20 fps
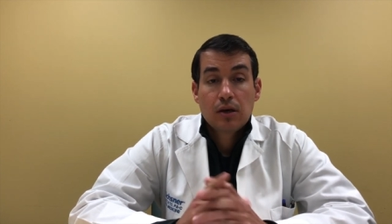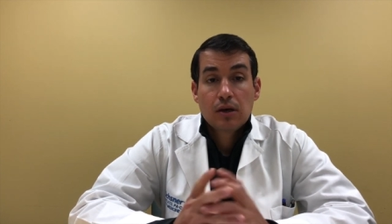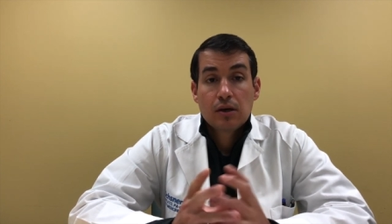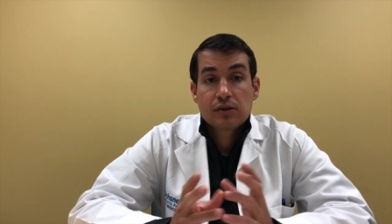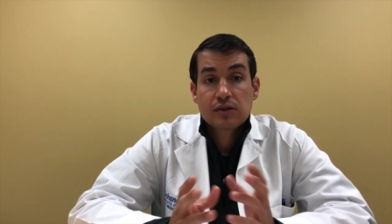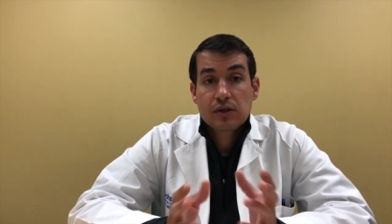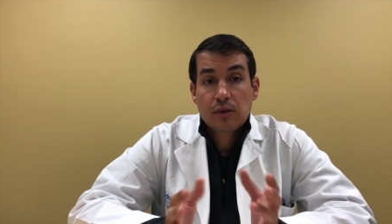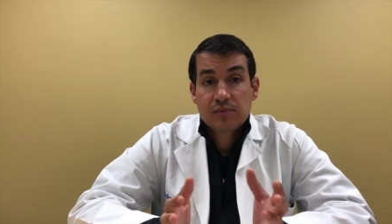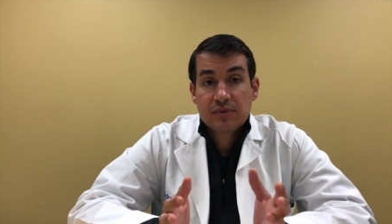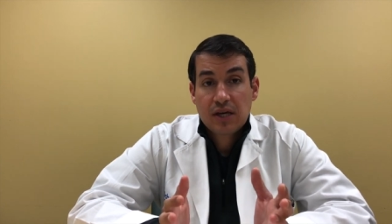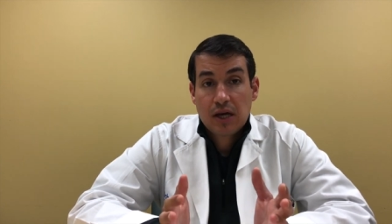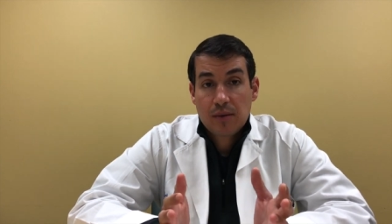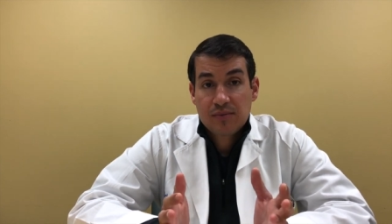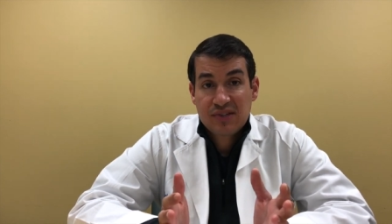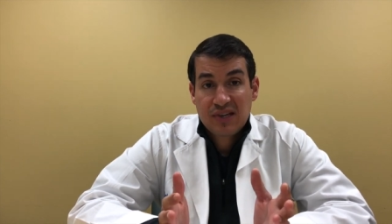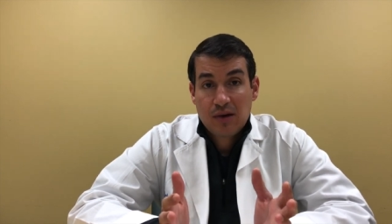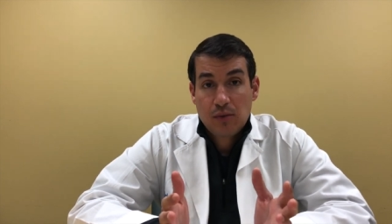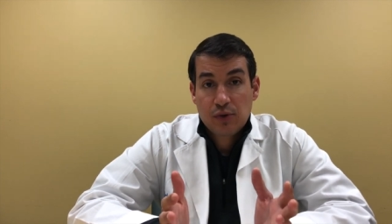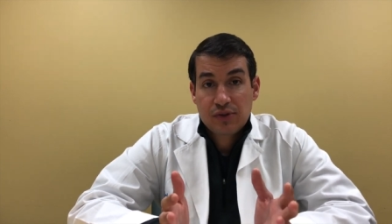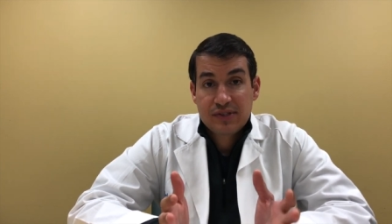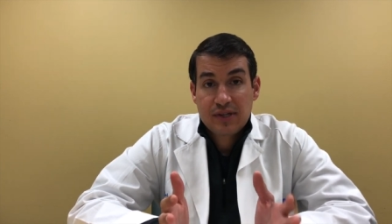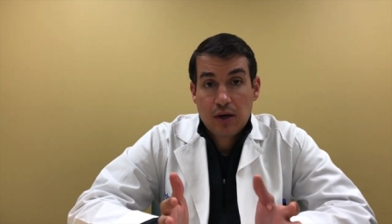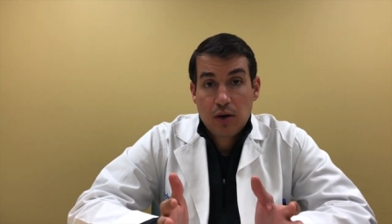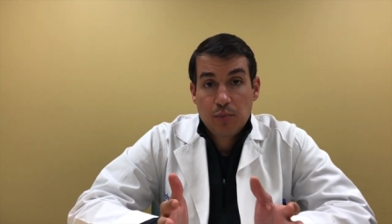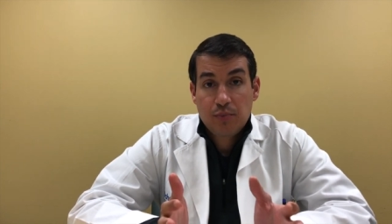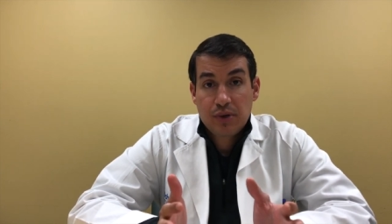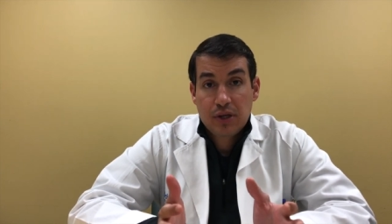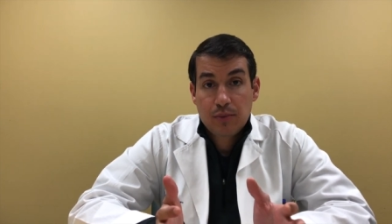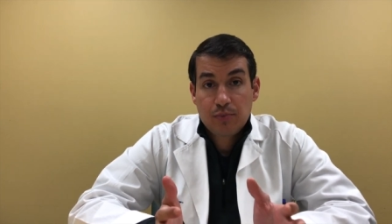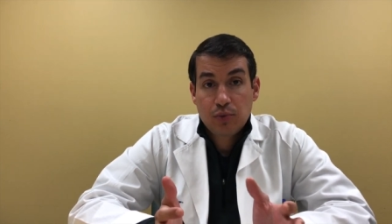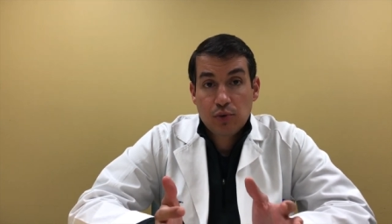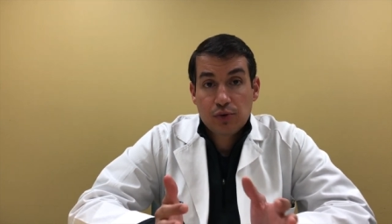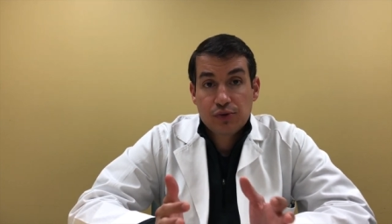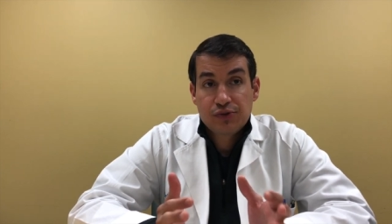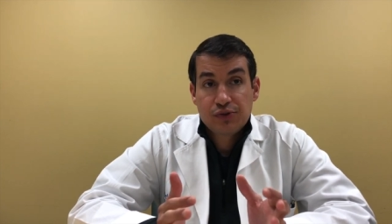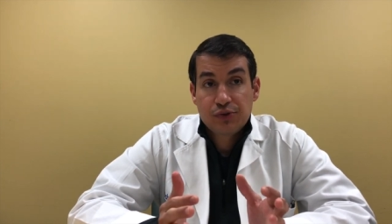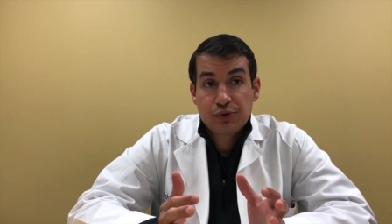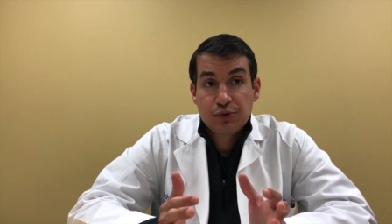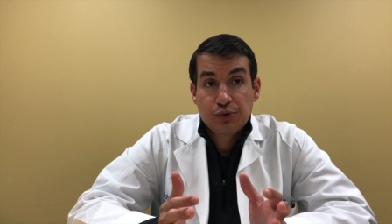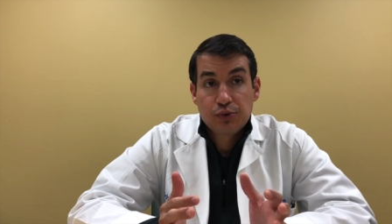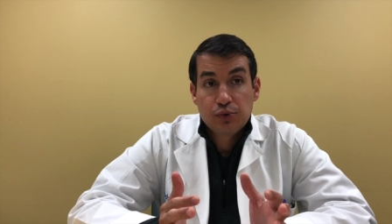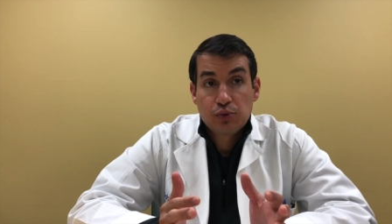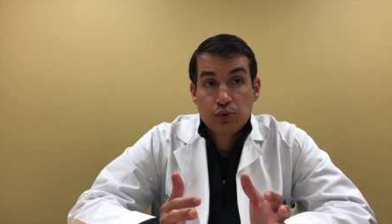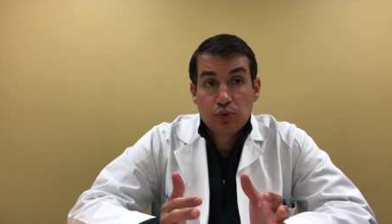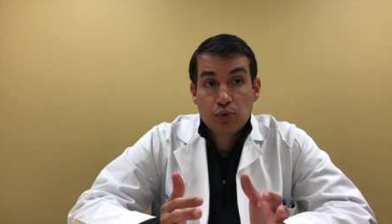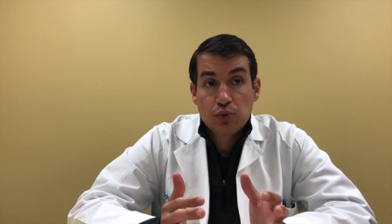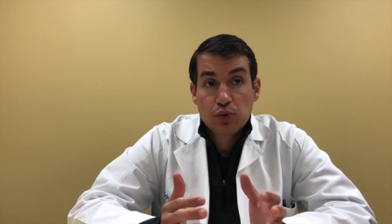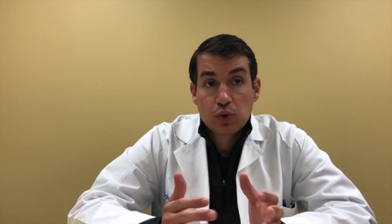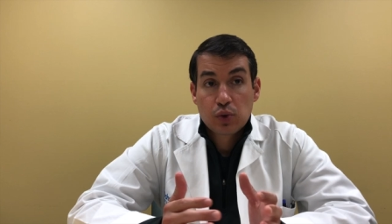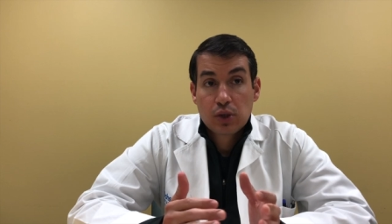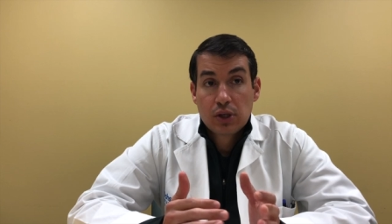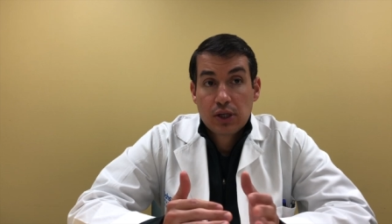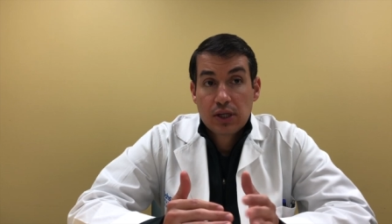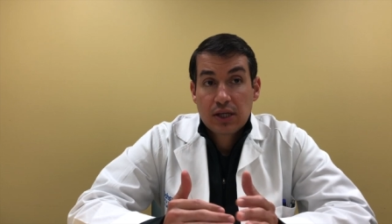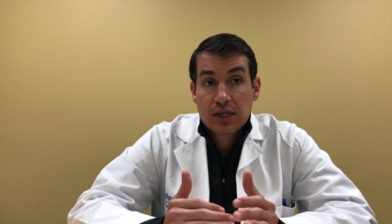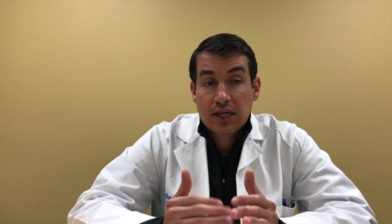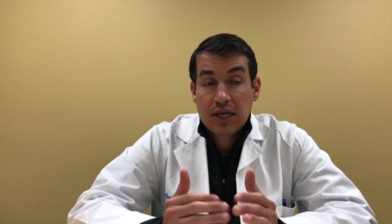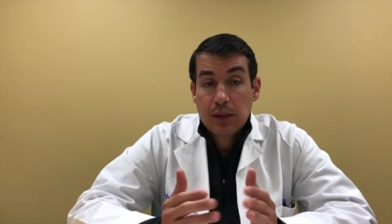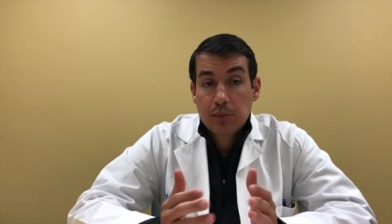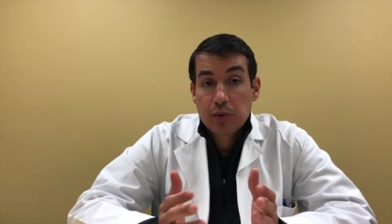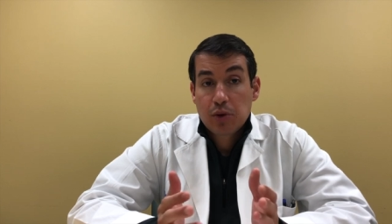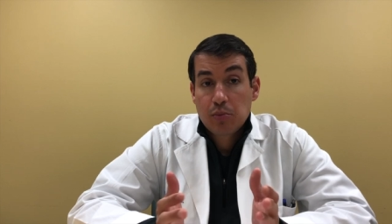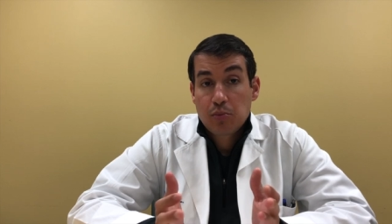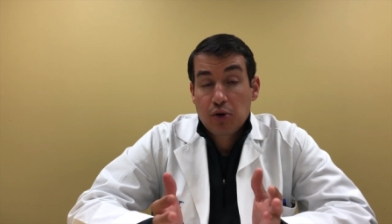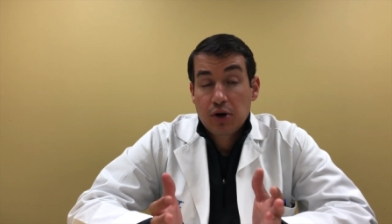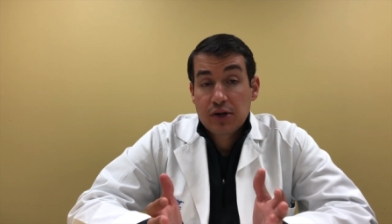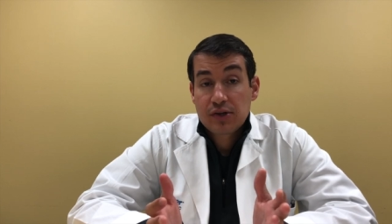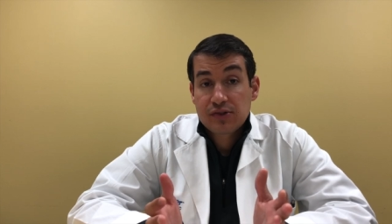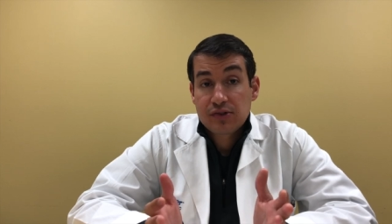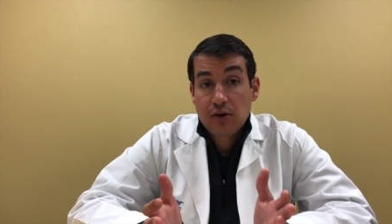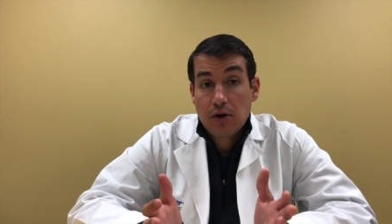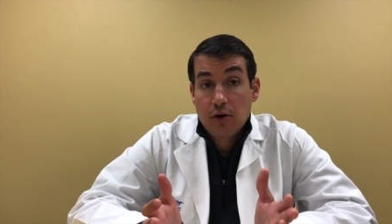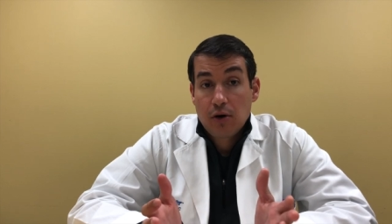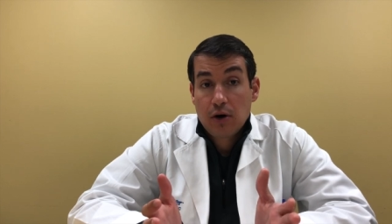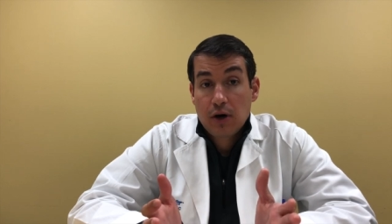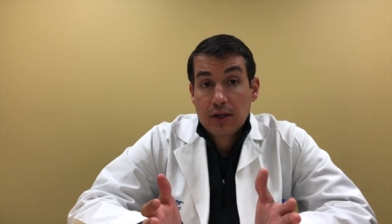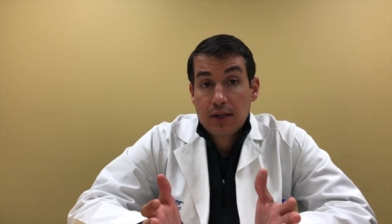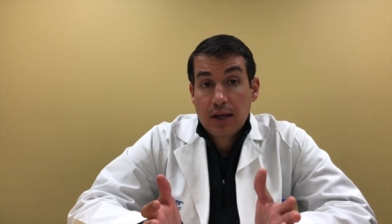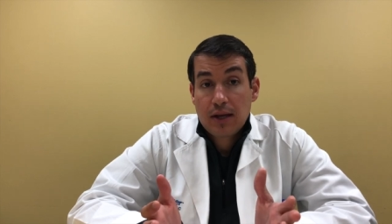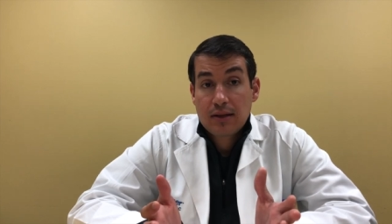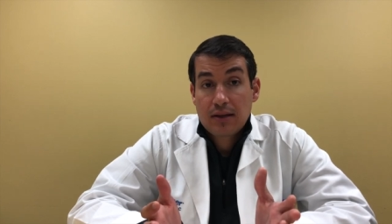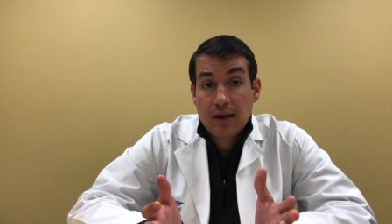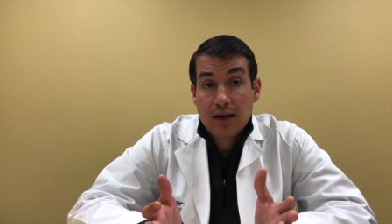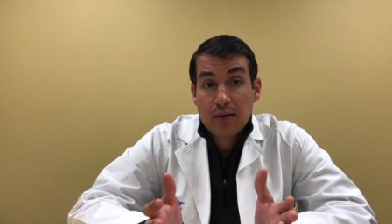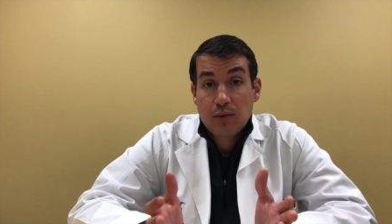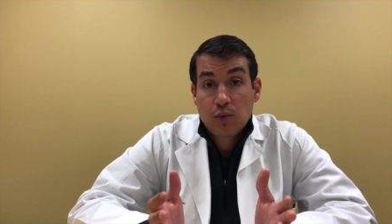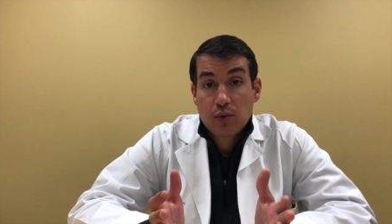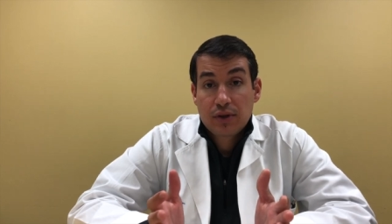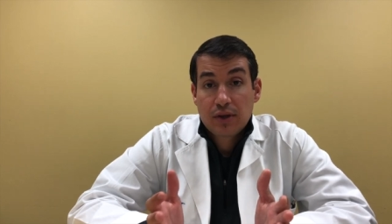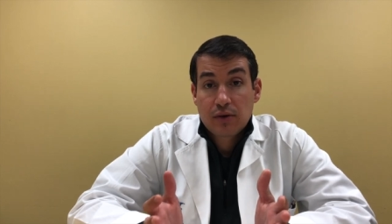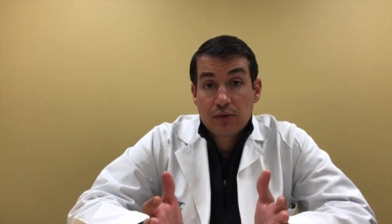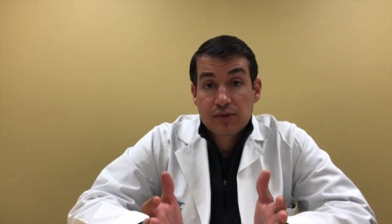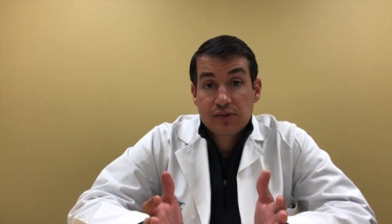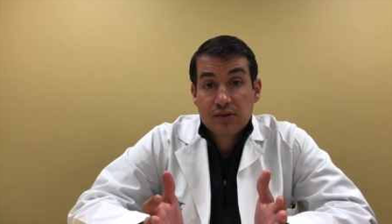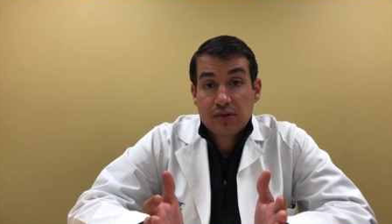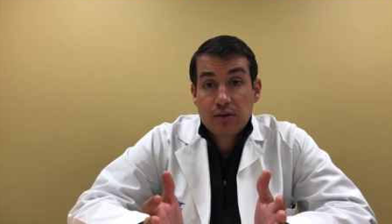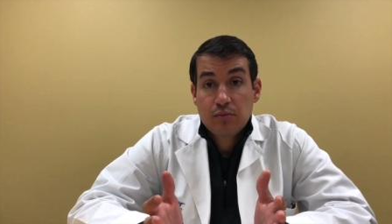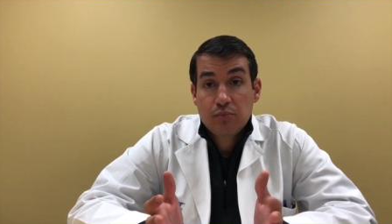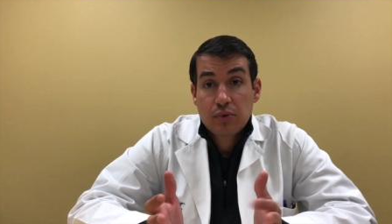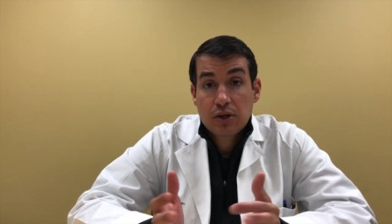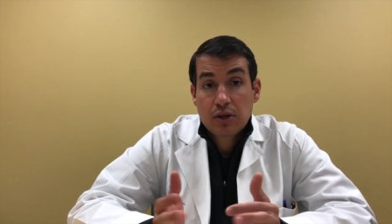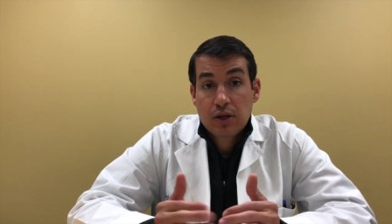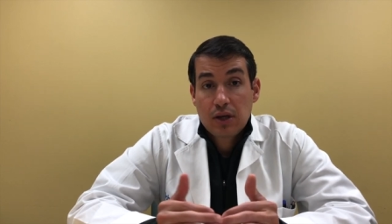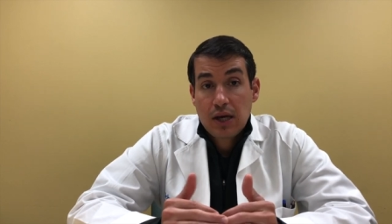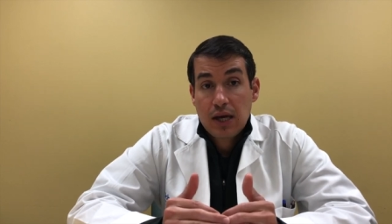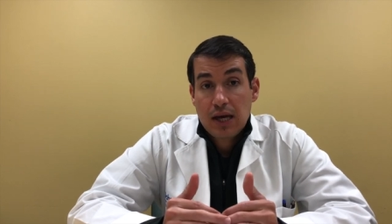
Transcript: Sometimes I will tell people to keep the brace on at night when they're sleeping,